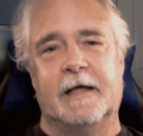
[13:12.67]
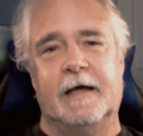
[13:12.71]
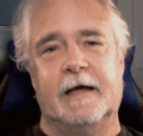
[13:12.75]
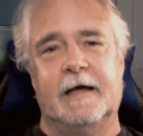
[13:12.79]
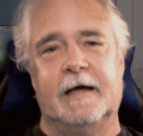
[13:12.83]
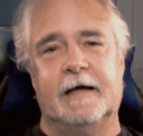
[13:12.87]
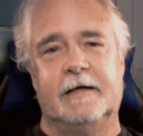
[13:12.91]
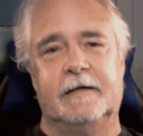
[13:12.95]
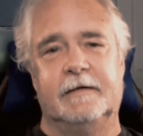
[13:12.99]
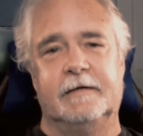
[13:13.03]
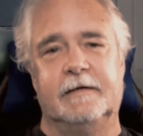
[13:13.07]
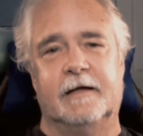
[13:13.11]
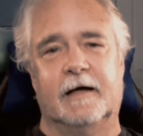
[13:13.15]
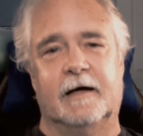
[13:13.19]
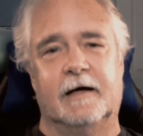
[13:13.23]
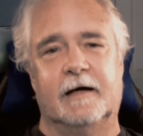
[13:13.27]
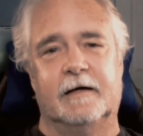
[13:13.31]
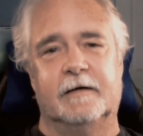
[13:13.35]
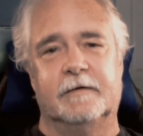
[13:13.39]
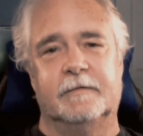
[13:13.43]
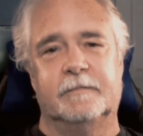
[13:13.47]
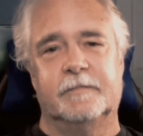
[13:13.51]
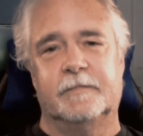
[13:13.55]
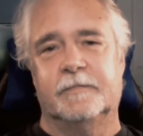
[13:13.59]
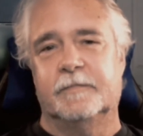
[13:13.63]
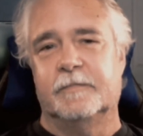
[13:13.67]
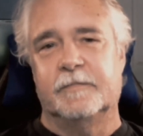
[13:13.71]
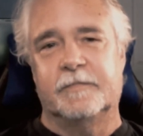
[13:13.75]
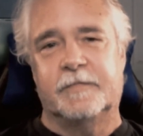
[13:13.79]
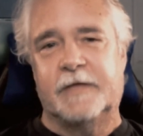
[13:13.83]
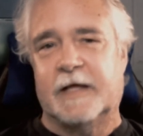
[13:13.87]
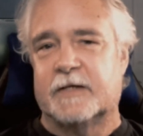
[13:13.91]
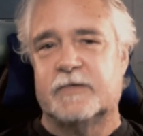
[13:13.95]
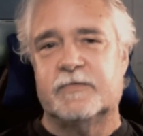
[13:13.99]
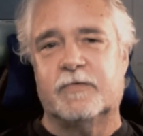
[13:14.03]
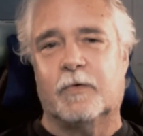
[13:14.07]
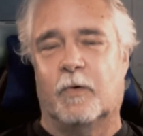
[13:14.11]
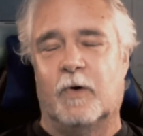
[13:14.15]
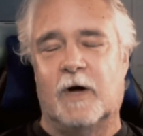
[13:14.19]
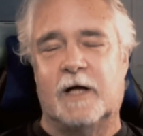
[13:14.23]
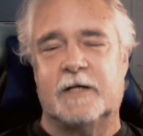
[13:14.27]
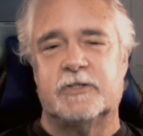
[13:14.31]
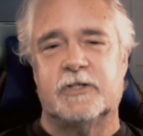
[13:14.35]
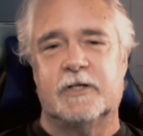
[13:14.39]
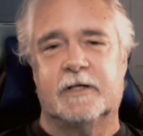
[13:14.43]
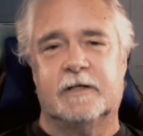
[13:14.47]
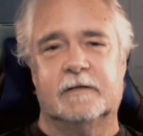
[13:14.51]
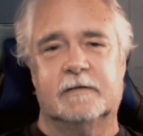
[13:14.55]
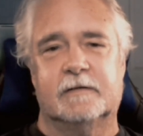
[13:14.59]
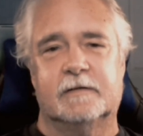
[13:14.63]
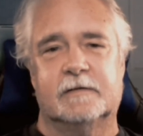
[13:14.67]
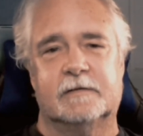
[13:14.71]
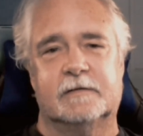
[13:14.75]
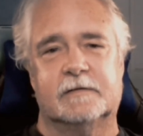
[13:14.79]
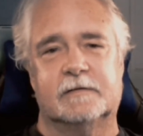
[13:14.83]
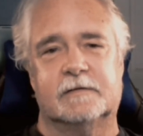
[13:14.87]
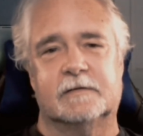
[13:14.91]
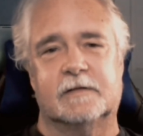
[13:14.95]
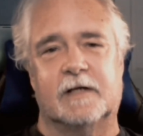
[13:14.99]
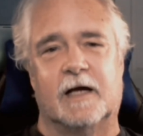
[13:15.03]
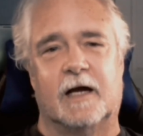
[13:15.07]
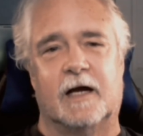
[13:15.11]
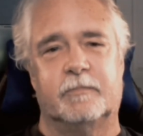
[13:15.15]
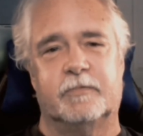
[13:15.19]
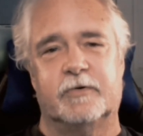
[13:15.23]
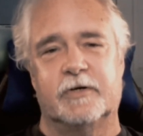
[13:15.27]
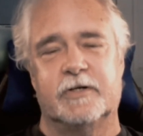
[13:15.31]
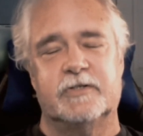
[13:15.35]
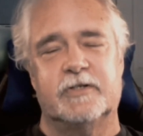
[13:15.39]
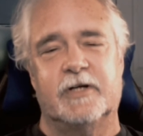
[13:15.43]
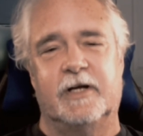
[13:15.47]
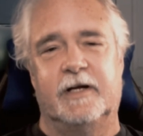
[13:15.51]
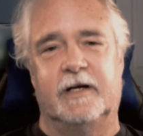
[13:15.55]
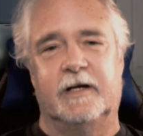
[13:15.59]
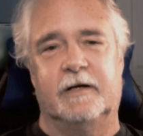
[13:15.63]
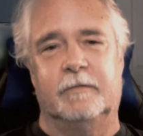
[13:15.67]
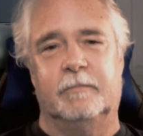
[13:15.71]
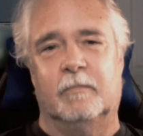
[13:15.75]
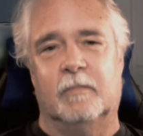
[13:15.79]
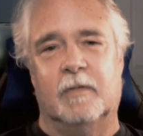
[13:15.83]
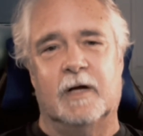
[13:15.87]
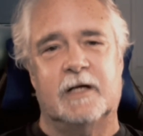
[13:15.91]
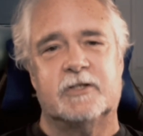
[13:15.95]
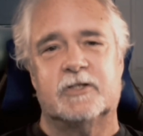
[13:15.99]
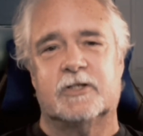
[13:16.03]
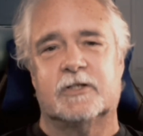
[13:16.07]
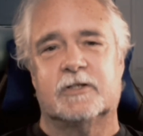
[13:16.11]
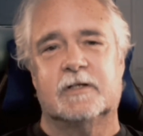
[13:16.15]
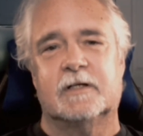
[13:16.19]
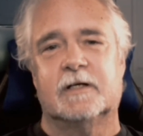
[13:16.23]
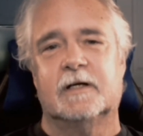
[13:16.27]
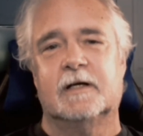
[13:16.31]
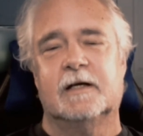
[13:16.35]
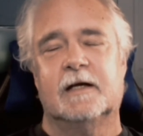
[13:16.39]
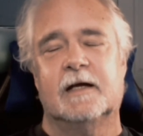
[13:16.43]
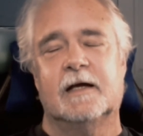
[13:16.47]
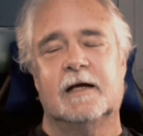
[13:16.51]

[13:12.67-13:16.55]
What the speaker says: And thanks for watching. I appreciate it much.